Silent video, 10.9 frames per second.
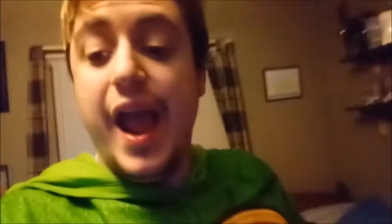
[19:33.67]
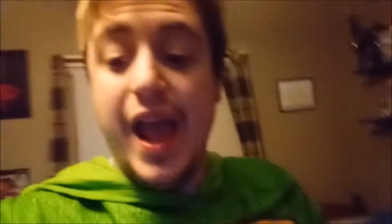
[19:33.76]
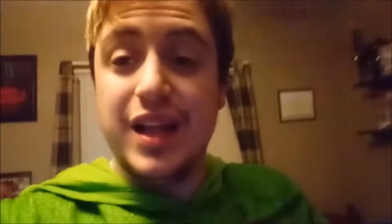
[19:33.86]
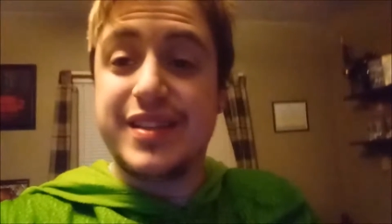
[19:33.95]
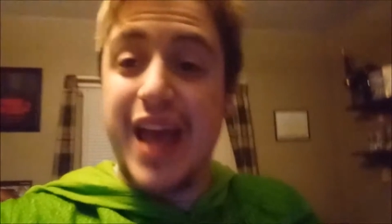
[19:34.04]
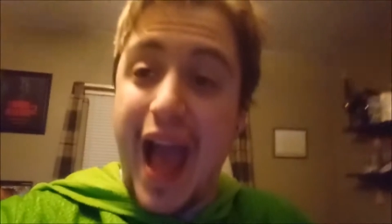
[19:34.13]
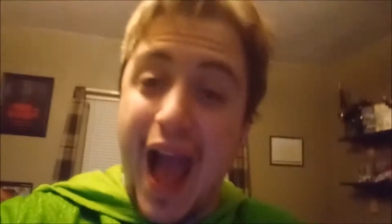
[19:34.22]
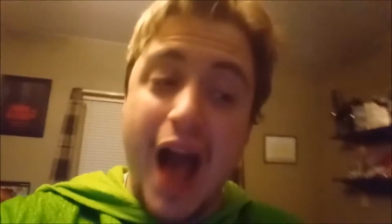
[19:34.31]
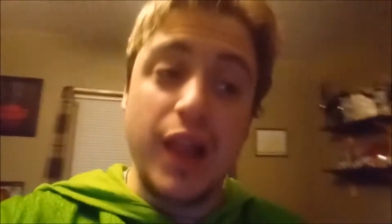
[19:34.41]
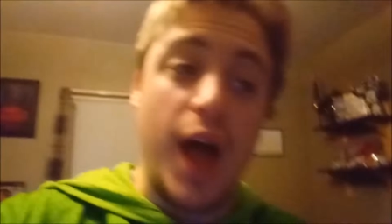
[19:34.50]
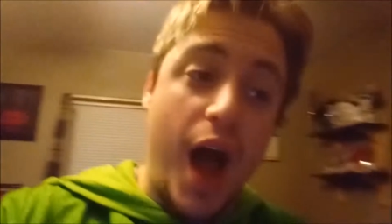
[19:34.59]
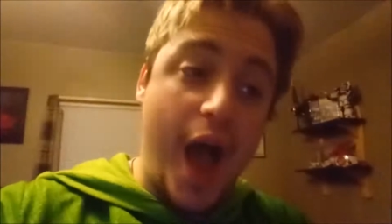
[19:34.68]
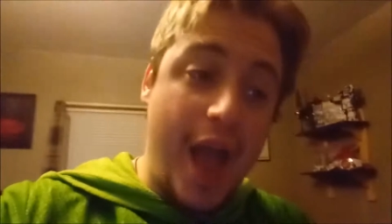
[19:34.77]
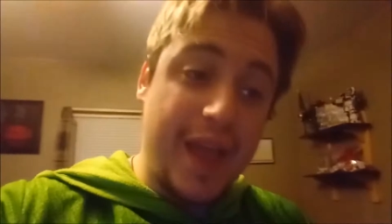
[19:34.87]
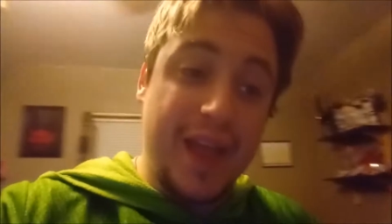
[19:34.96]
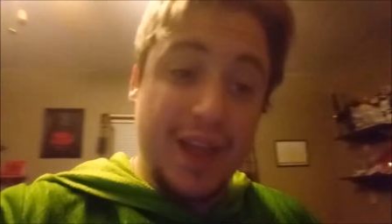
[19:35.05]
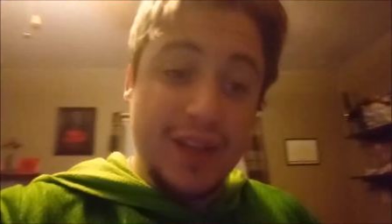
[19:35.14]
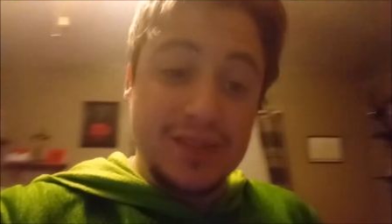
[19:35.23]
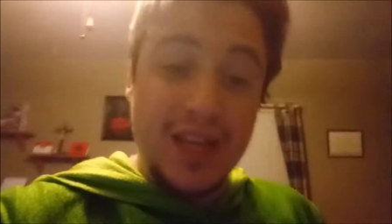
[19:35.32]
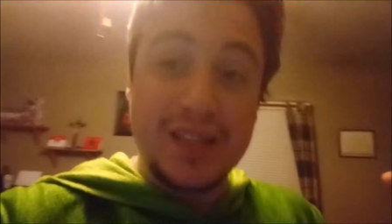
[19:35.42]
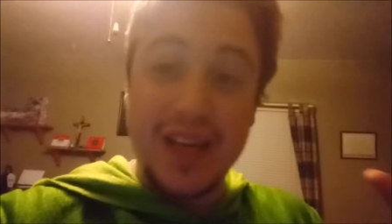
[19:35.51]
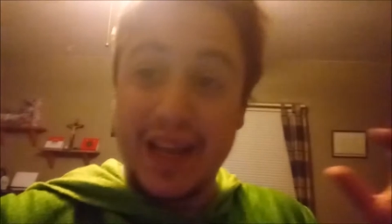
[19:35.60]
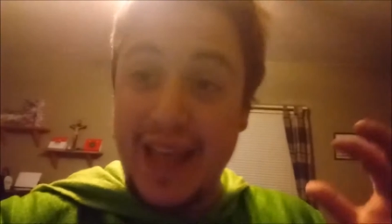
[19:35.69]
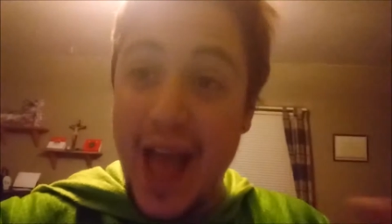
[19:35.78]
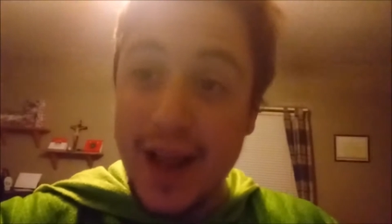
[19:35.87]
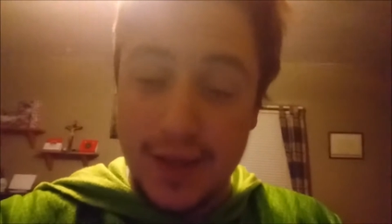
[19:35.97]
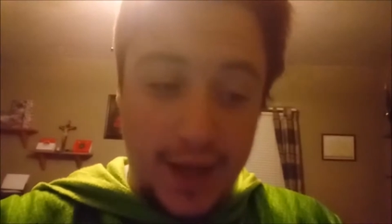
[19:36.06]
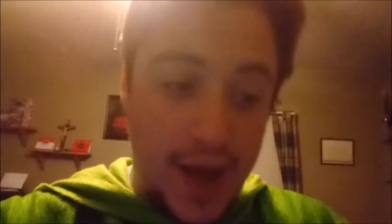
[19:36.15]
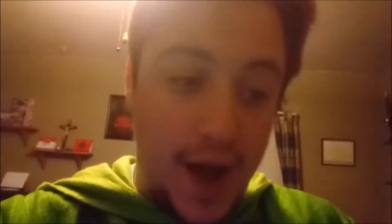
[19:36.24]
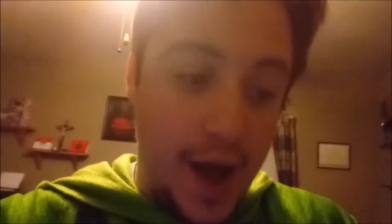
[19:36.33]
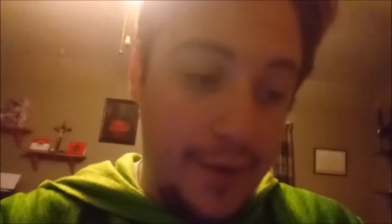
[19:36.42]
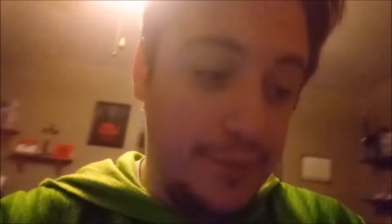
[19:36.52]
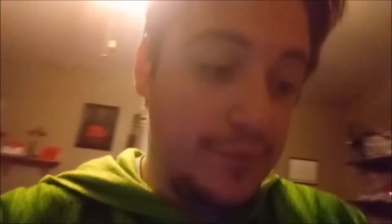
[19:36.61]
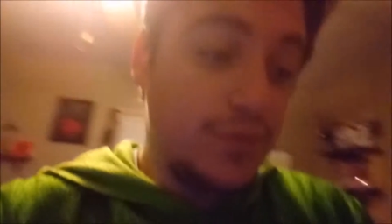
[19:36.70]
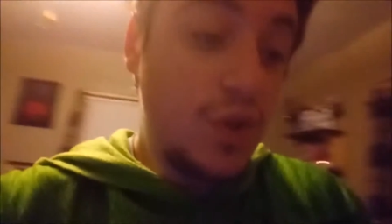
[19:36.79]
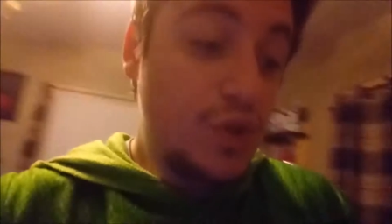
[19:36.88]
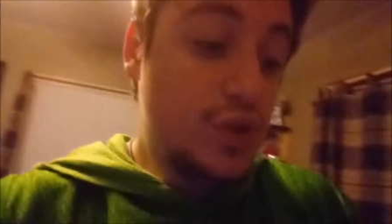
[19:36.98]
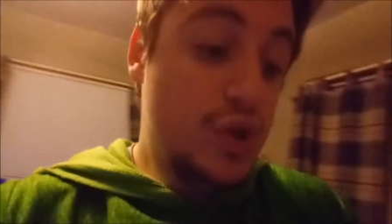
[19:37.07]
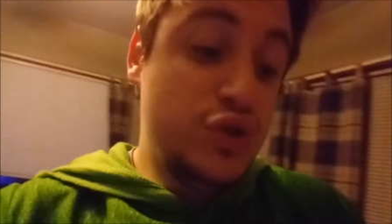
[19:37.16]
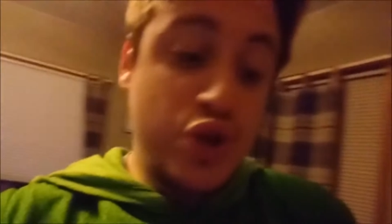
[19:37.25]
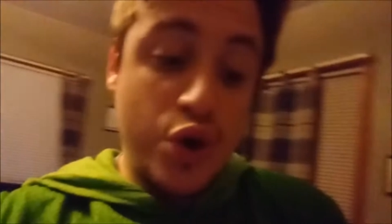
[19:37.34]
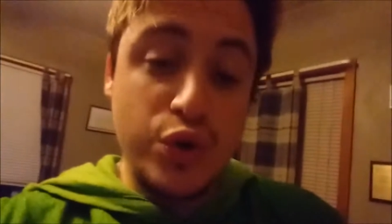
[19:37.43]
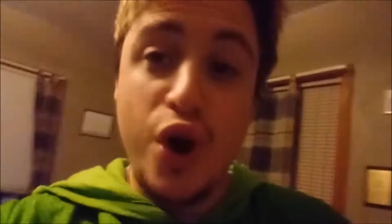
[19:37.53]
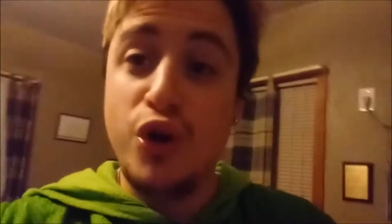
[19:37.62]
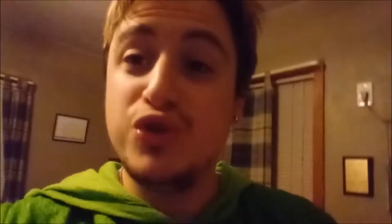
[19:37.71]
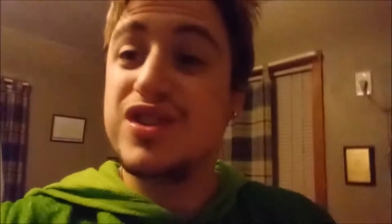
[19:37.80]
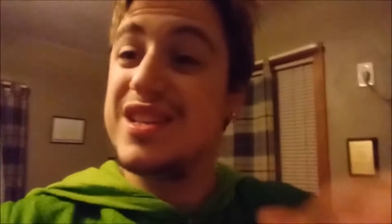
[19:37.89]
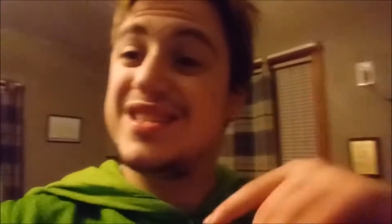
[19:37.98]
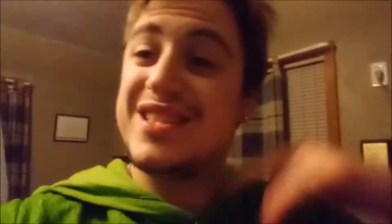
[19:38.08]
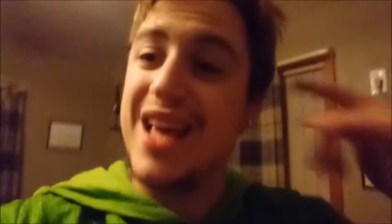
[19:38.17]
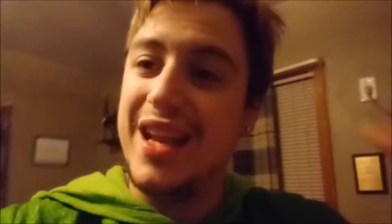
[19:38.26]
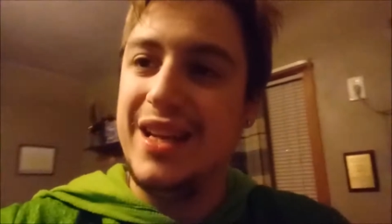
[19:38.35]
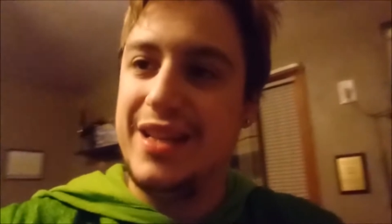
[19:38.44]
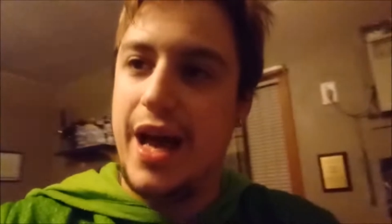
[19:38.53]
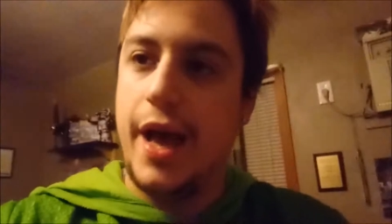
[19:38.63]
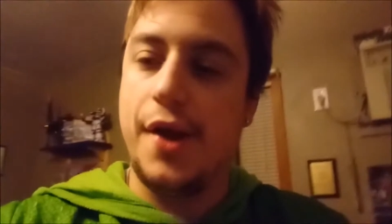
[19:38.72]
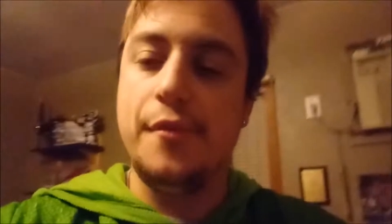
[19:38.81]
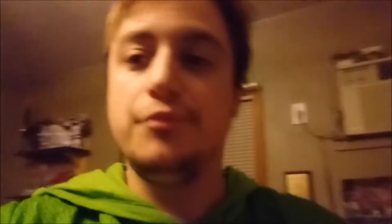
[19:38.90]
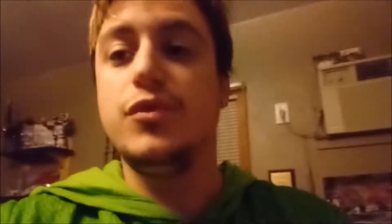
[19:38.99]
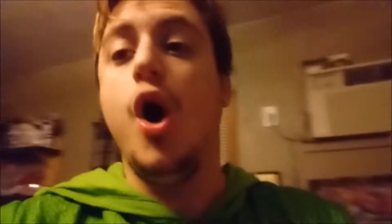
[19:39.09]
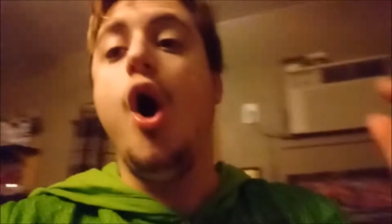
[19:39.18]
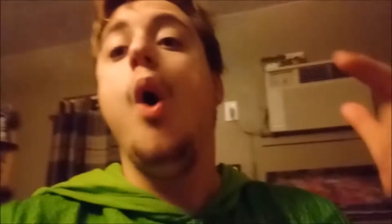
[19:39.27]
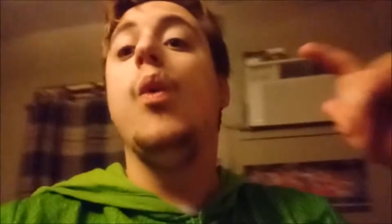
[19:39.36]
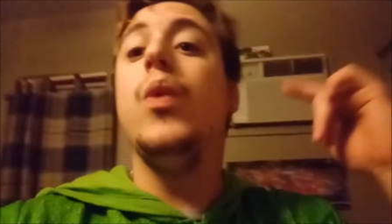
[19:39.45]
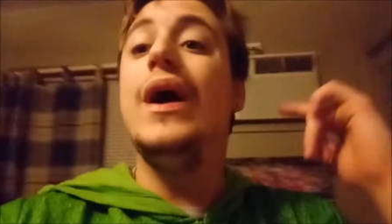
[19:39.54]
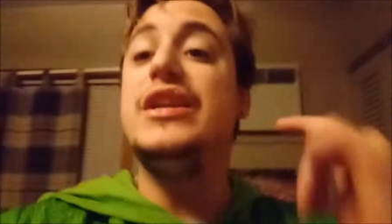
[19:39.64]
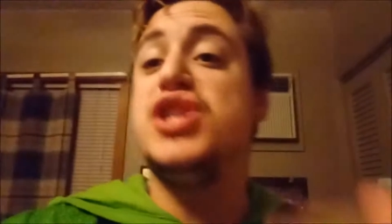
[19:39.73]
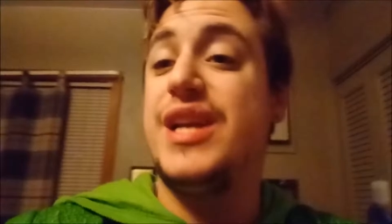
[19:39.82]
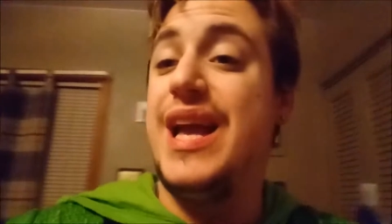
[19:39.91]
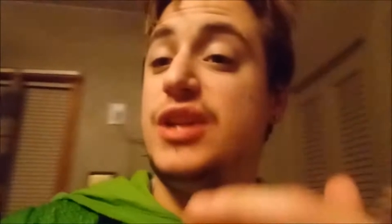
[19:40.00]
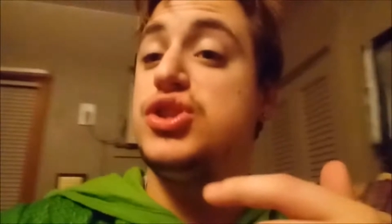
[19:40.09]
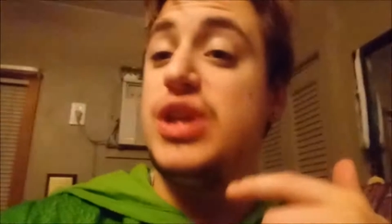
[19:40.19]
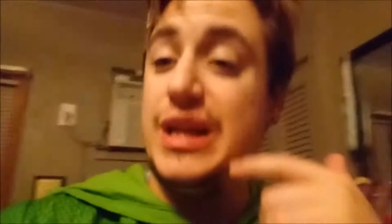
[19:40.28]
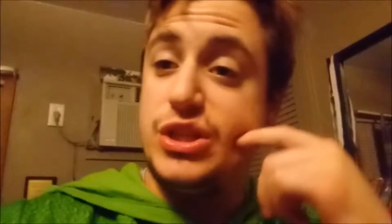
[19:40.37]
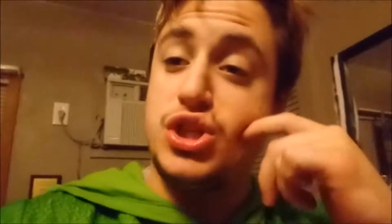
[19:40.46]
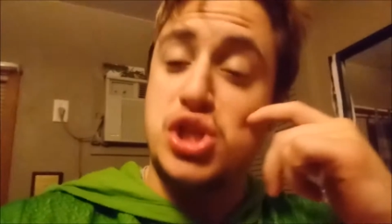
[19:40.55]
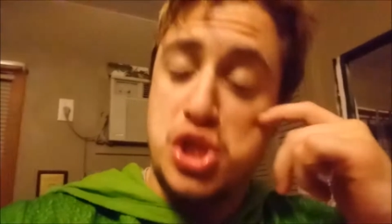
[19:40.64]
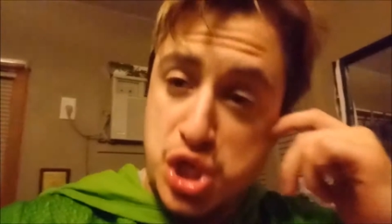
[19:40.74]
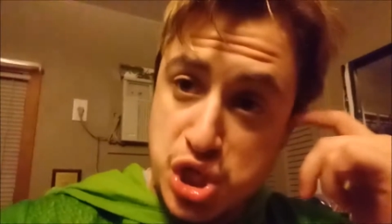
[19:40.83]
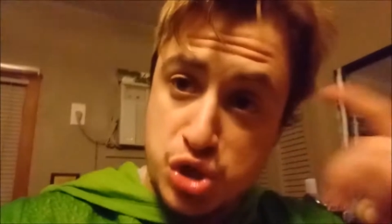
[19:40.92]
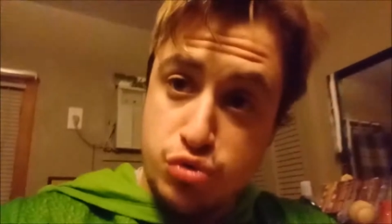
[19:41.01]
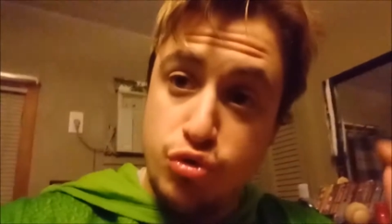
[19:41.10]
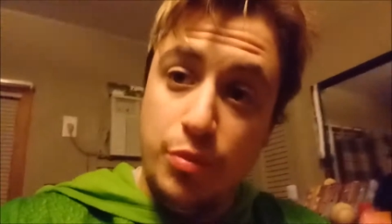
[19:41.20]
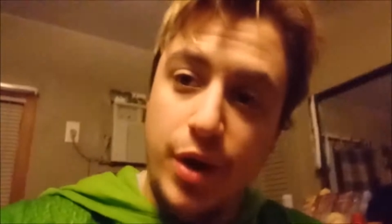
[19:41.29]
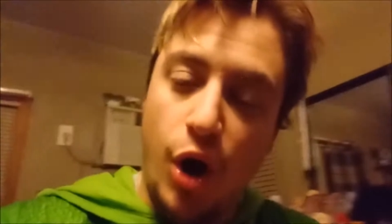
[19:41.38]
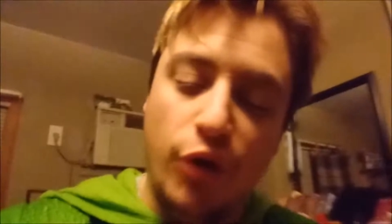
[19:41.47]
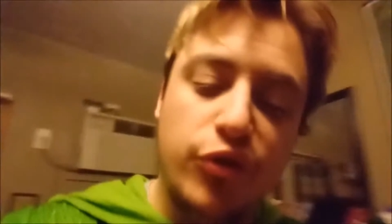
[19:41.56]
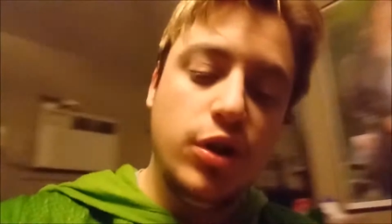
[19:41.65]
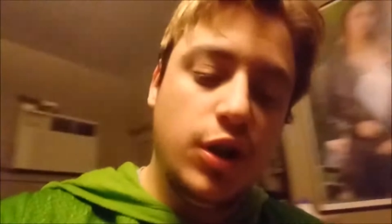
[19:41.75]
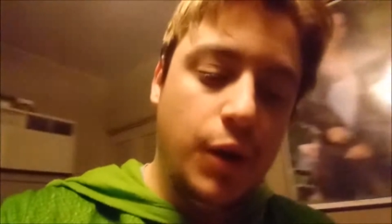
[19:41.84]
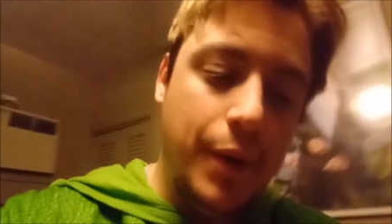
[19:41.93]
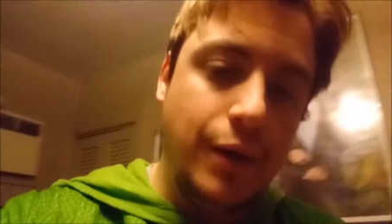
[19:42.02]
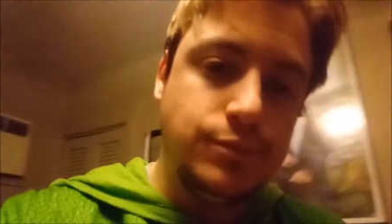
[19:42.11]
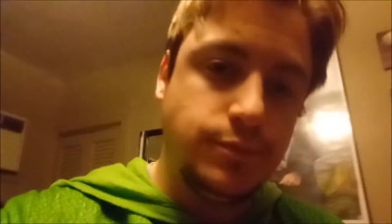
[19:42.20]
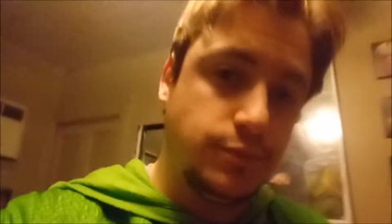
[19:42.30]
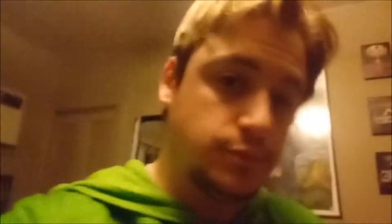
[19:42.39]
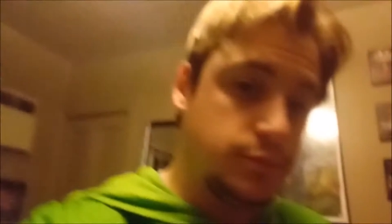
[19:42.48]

its ally, a Kecleon. who knows Sunny Day which can like screw me over a little bit.